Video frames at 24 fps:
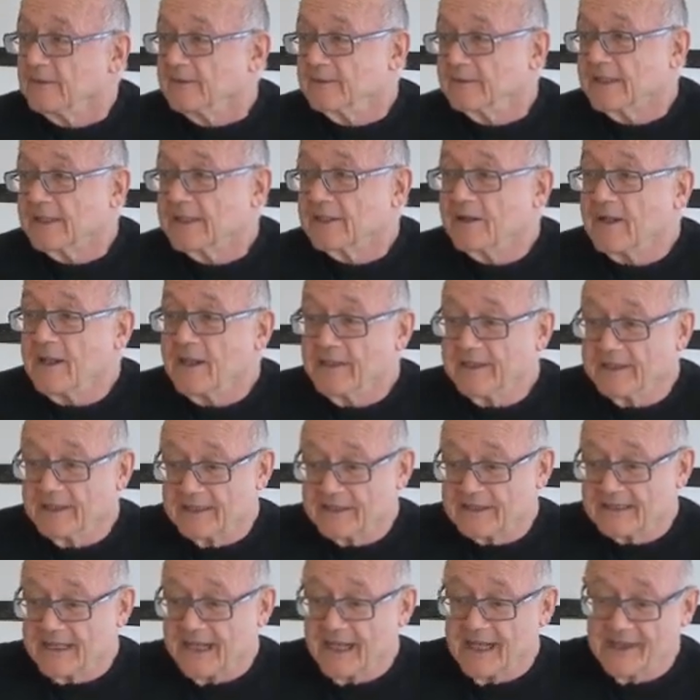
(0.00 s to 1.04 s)
Let all the
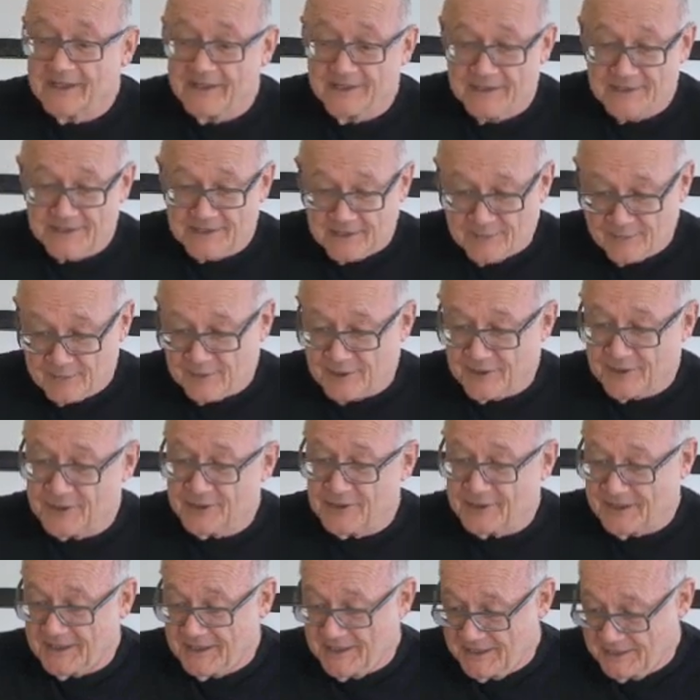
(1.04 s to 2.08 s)
Italians and
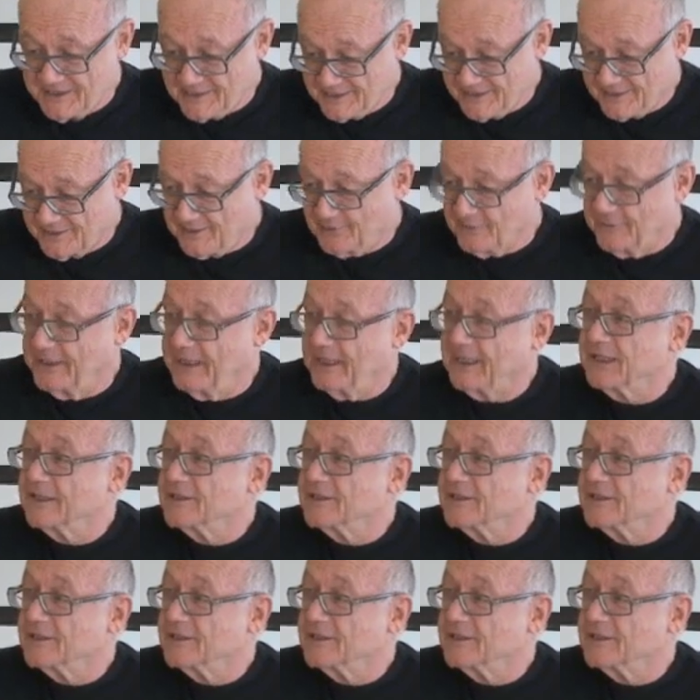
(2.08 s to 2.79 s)
Portuguese and Greek